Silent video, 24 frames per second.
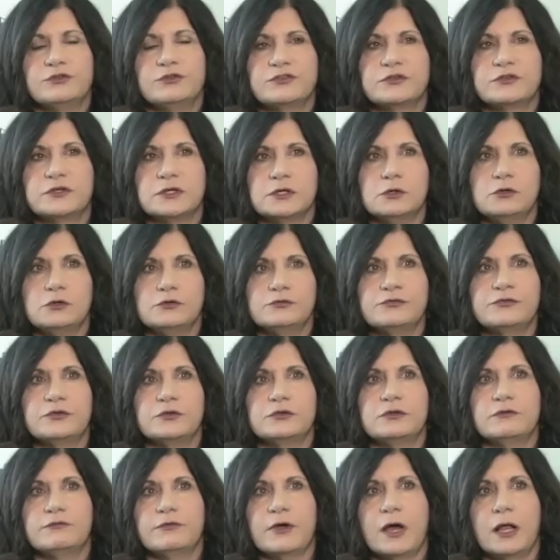skills to
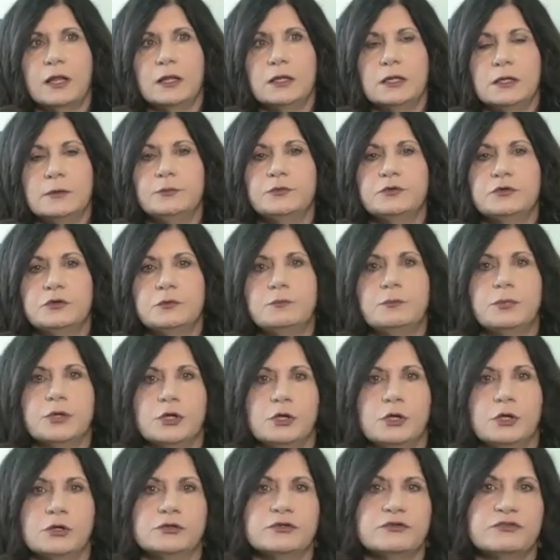develop to
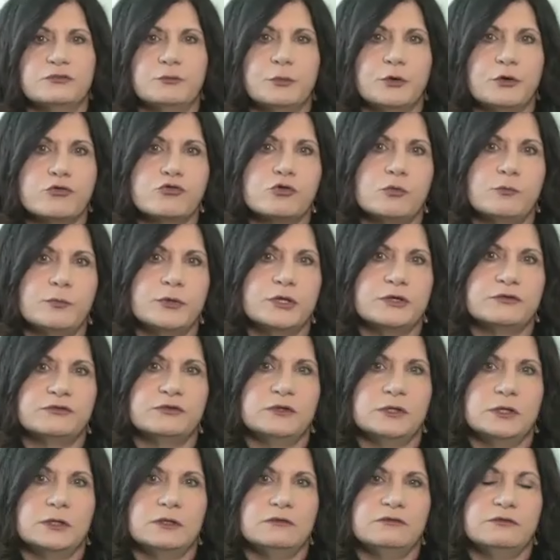build a spiritual
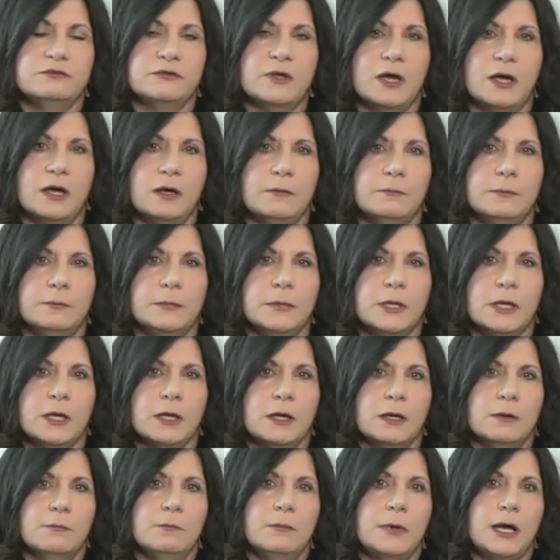business.
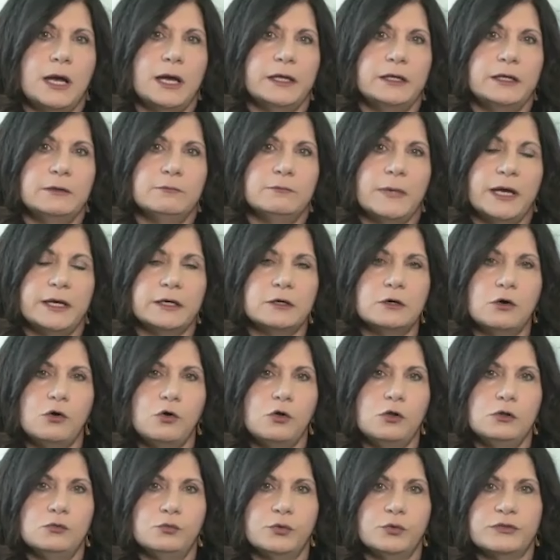My
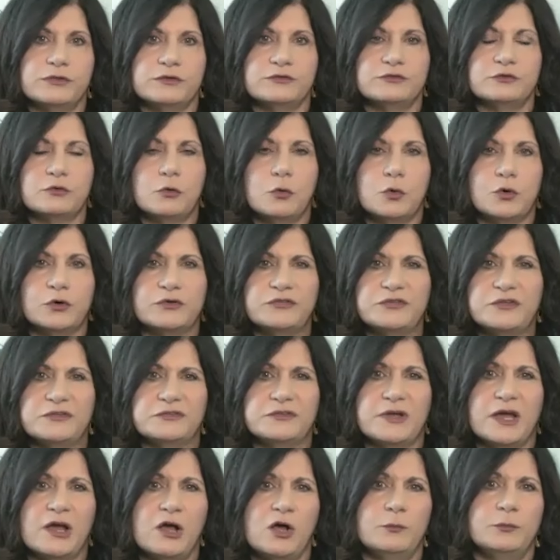goal with this course
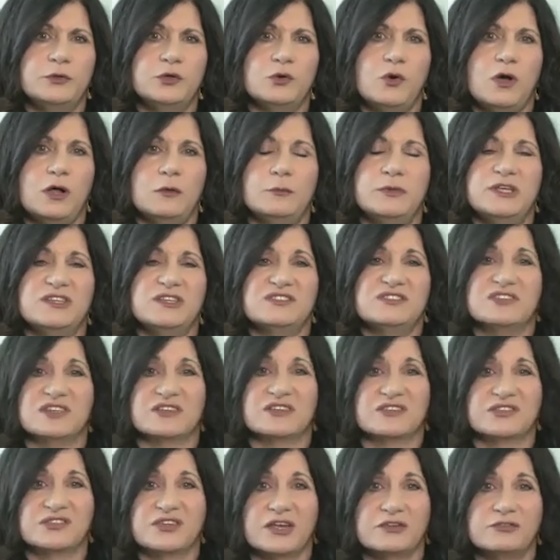is to help you all be
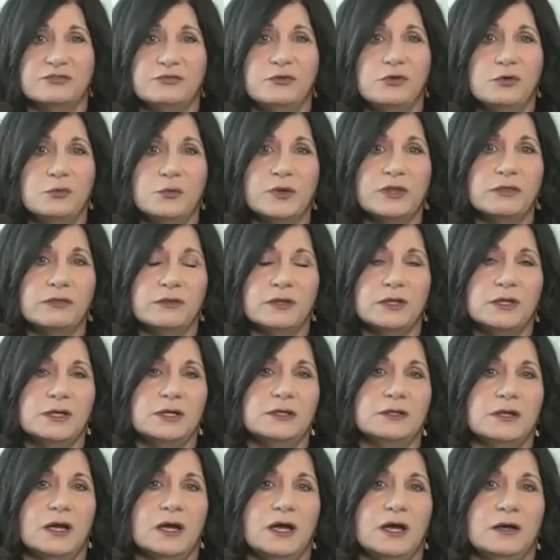successful with
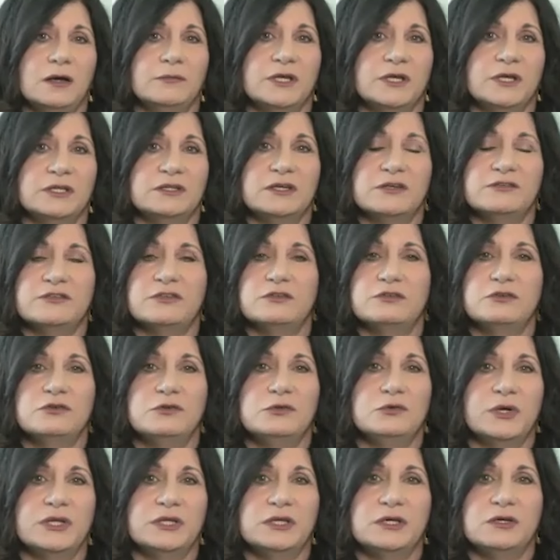it. It doesn't do
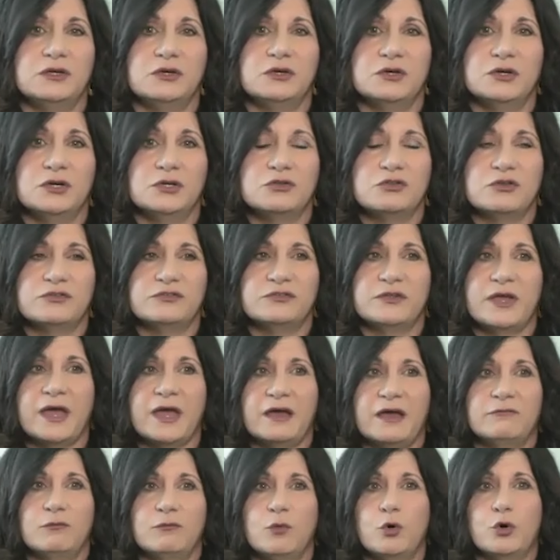you any good just to
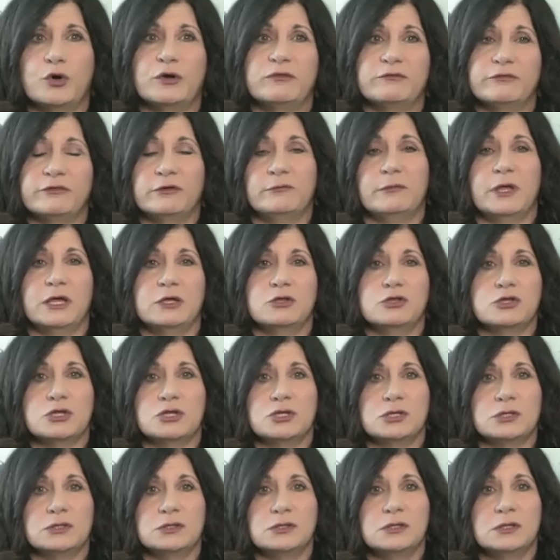have more
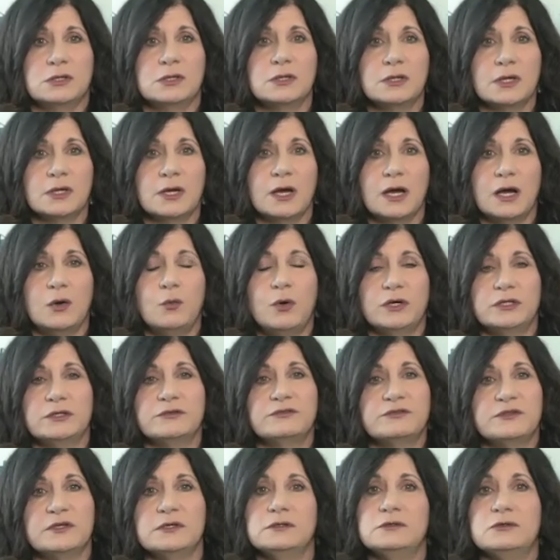information. I want
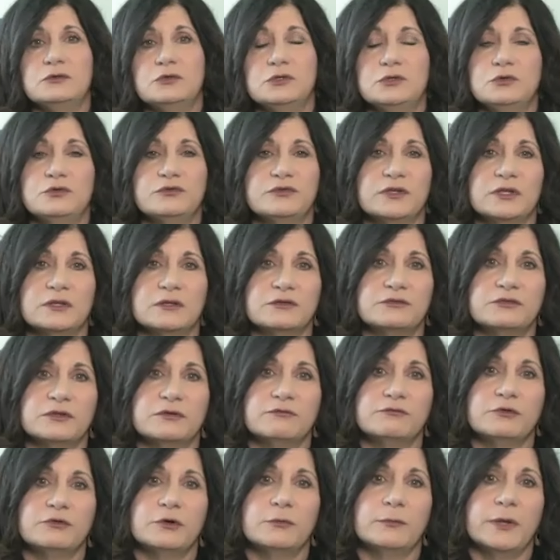to see you using this
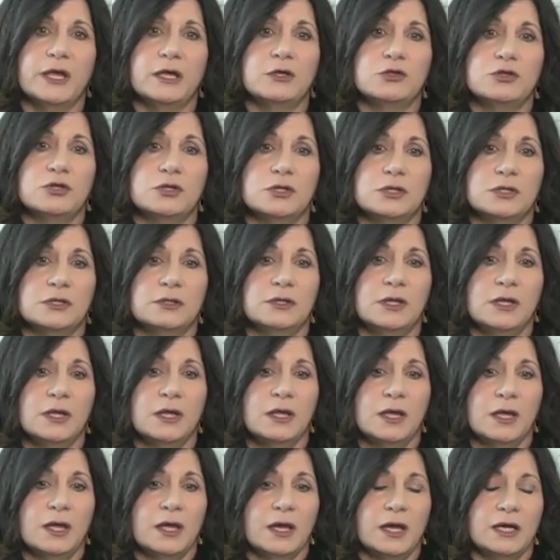information.
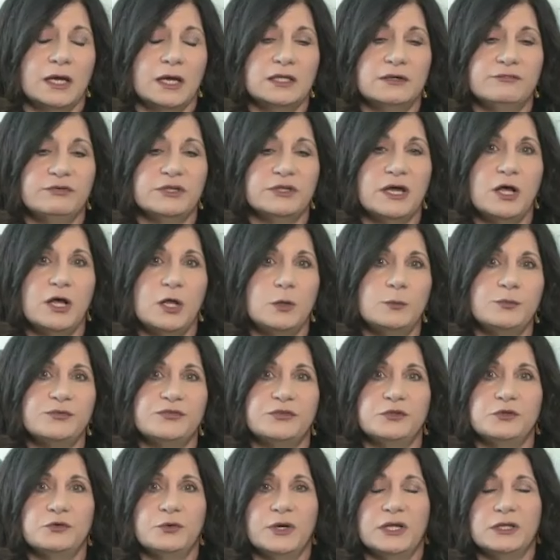And if it
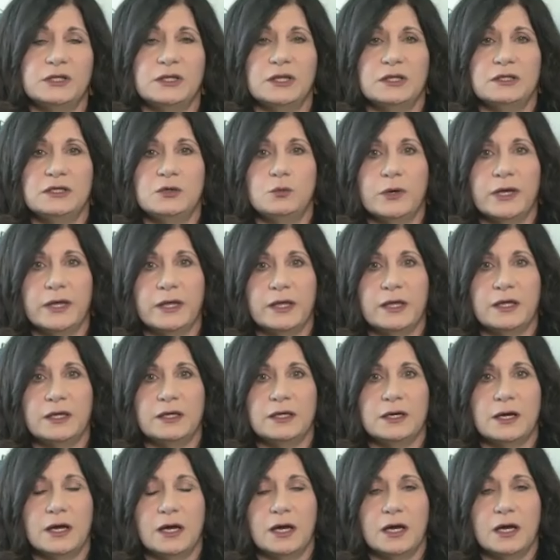helps you in any
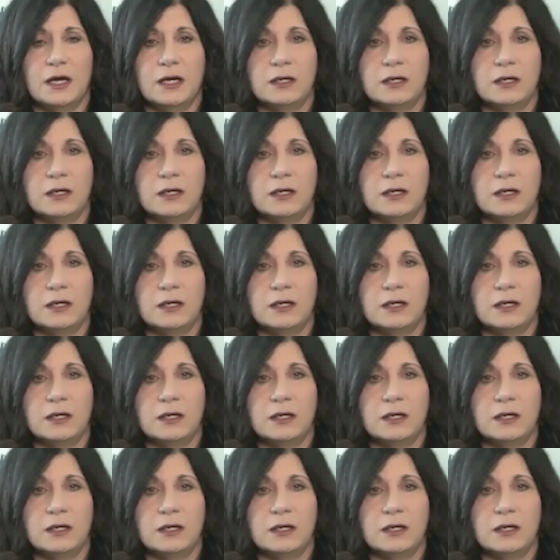way,